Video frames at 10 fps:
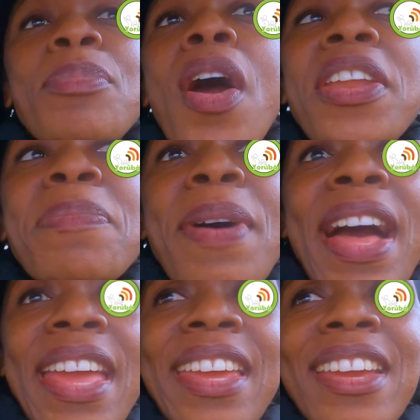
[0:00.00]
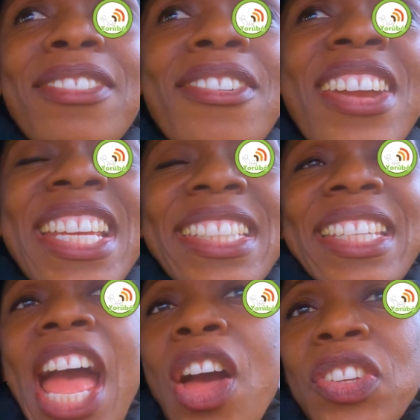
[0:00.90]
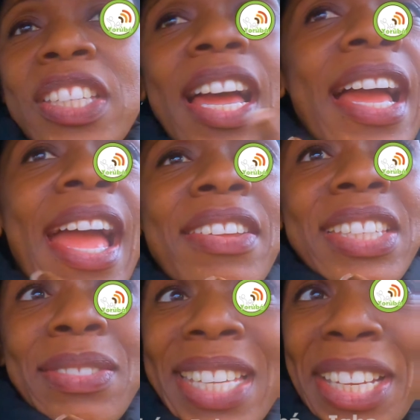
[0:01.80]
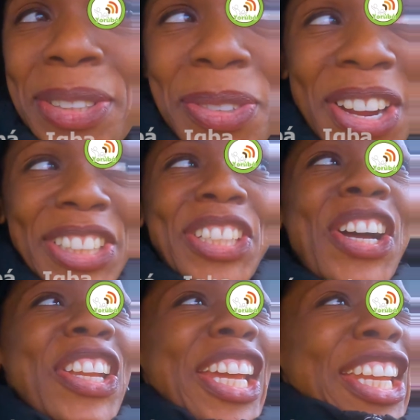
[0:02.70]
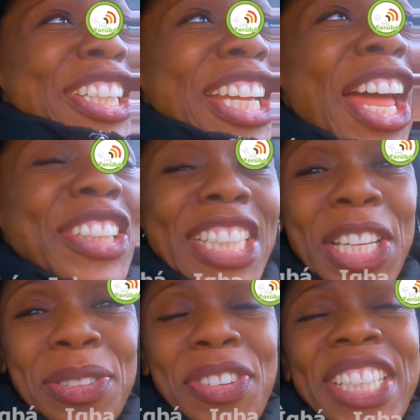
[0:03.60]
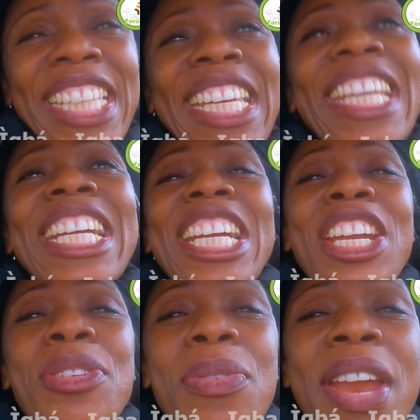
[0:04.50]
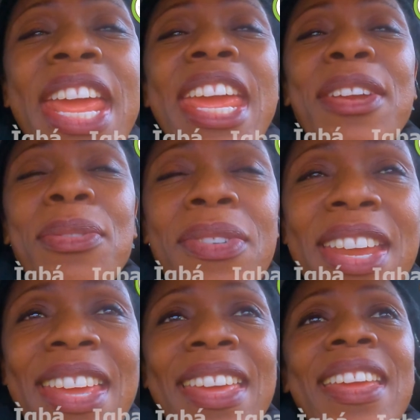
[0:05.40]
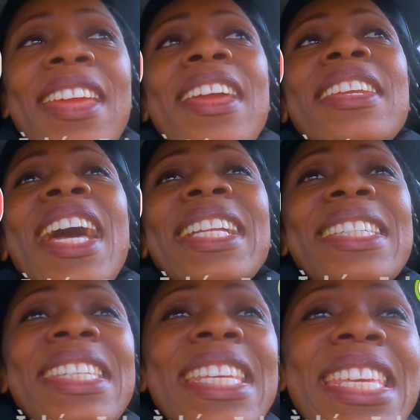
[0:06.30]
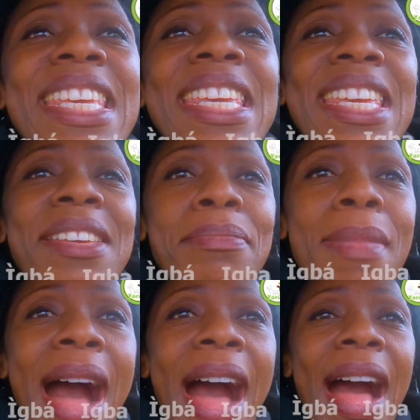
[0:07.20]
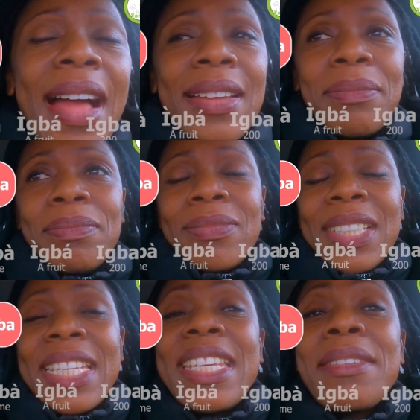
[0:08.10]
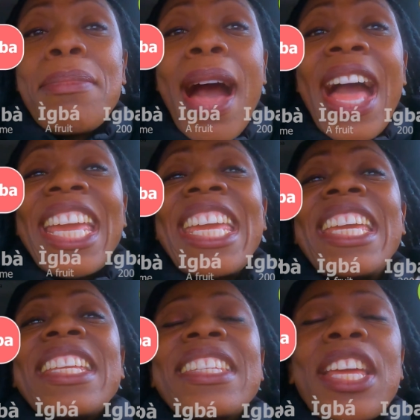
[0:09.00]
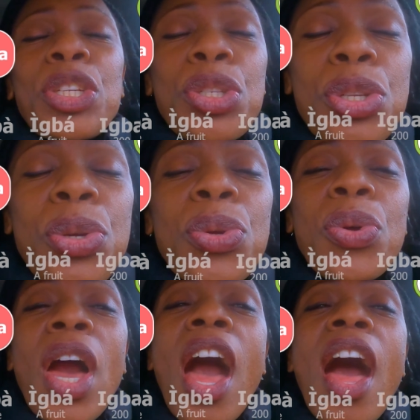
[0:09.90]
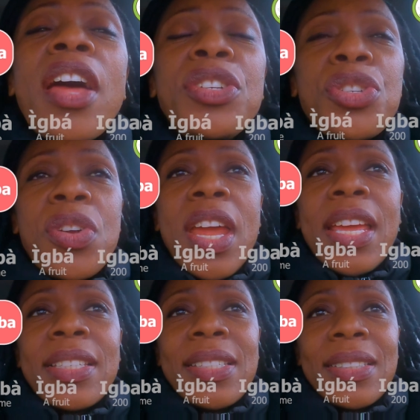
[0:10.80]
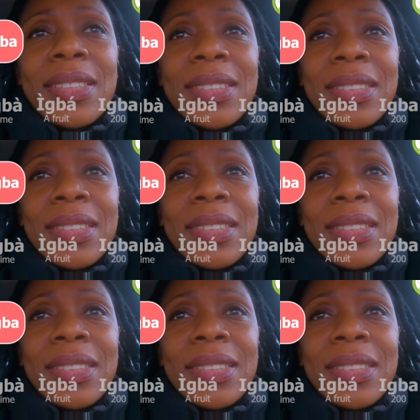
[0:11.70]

Pardon my re sound. I had some dental work done and it kind of sounds funny. Re. That's igba. Igba is 200.